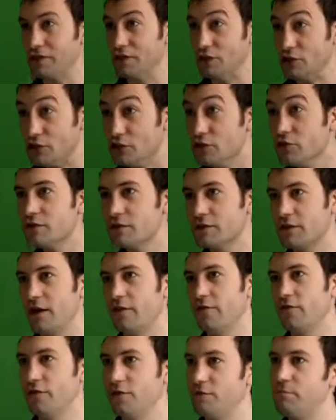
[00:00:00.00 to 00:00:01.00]
people actually do
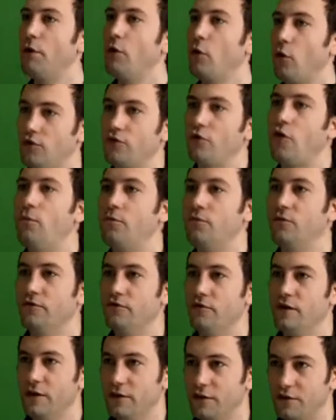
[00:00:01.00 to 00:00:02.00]
stuff that is built on top
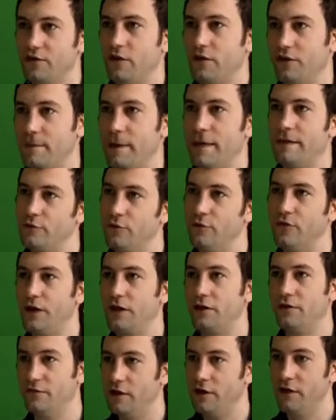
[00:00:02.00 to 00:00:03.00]
of this fundamental
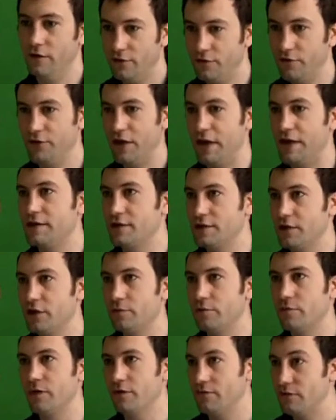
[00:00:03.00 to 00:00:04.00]
thing of the data is
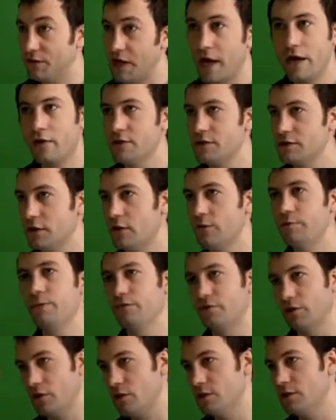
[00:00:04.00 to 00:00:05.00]
open. If the data isn't
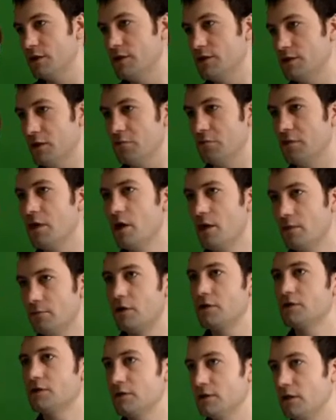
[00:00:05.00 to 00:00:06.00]
open, if the content isn't open,
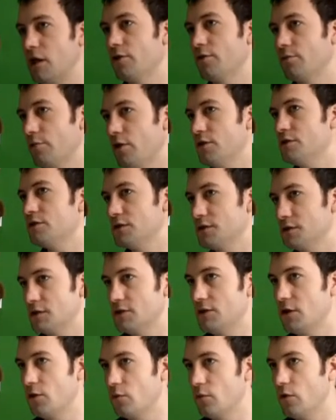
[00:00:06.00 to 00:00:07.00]
most of those other
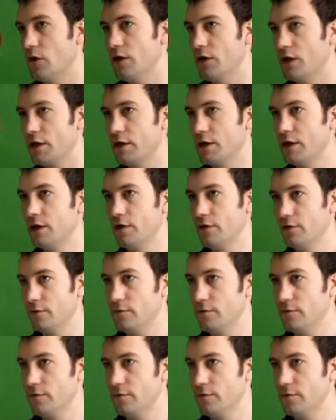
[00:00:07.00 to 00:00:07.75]
processes don't work.